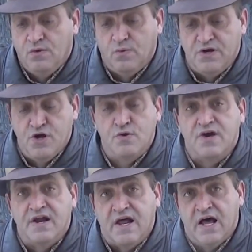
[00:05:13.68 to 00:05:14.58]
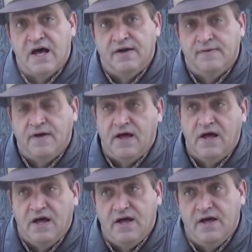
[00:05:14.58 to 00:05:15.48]
when you can hit
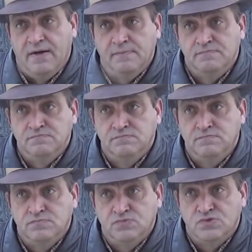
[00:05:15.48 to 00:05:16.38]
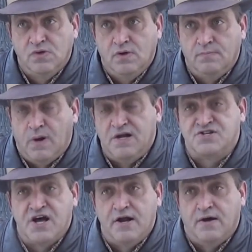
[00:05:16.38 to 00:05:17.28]
a
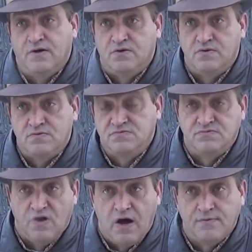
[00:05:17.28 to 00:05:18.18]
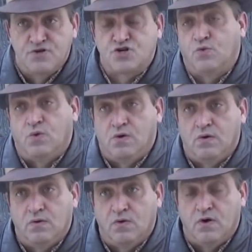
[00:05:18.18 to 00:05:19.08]
Montana ground
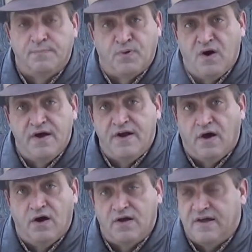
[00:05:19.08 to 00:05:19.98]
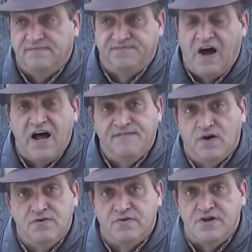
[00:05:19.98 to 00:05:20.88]
squirrel or a prairie dog at
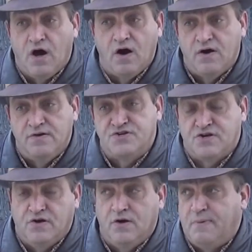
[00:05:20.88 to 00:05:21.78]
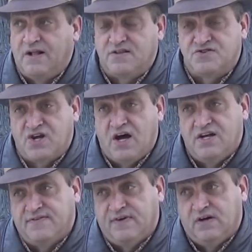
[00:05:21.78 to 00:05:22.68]
500 yards, and they're about the
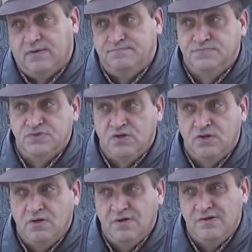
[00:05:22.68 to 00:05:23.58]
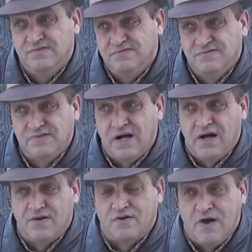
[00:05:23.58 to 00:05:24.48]
size of
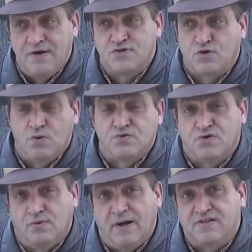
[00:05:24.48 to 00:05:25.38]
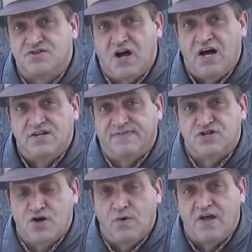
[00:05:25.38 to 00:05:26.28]
the ground squirrels are about the size of a
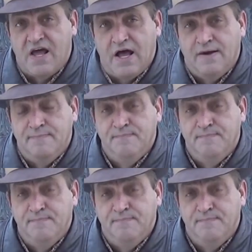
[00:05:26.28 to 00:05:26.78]
soda can,